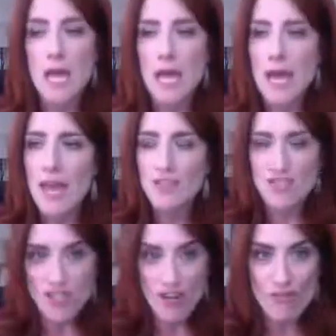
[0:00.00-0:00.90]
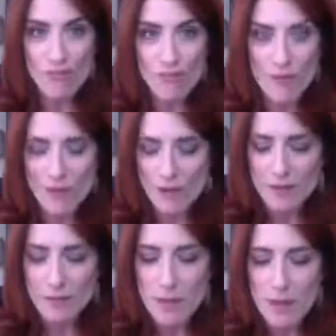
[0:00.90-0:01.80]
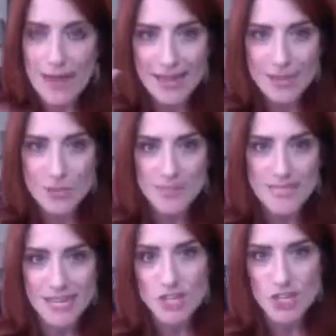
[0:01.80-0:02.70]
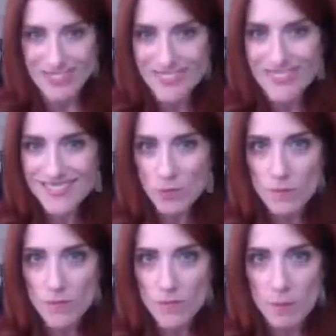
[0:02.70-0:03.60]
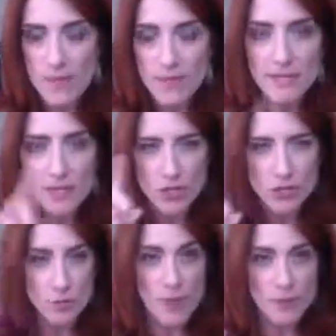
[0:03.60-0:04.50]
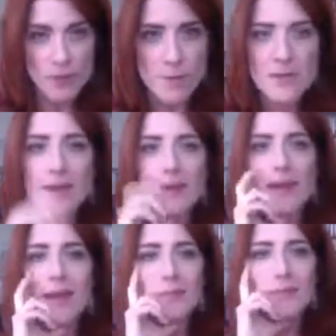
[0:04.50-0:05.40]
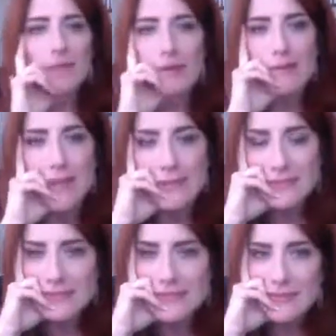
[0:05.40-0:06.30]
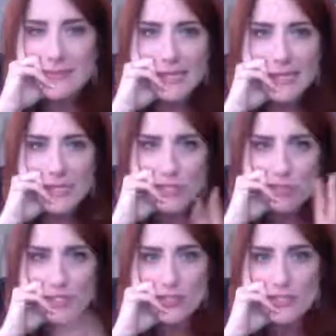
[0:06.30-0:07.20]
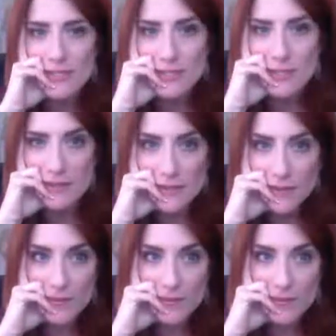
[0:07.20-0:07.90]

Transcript: And so because my expectations weren't being met, I started to spiral. And I'm like, okay, I got two choices here.